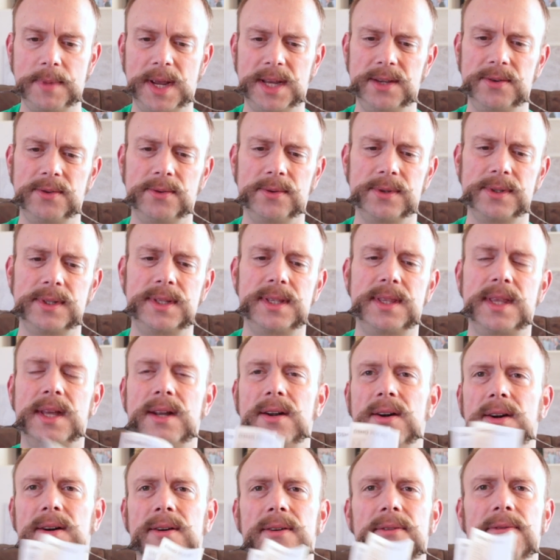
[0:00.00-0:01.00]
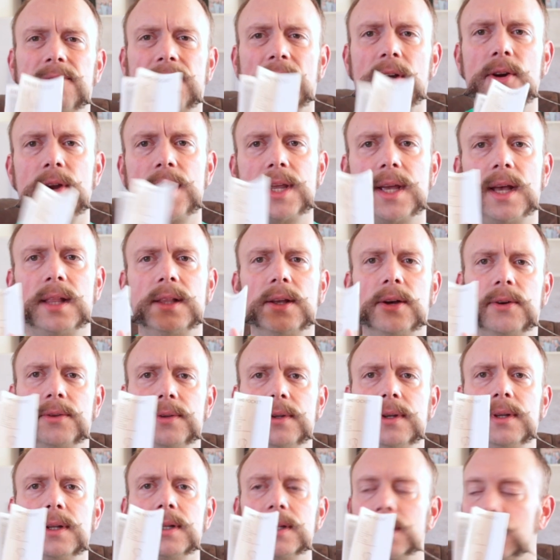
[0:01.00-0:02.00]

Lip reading: manuals that are very yellowed.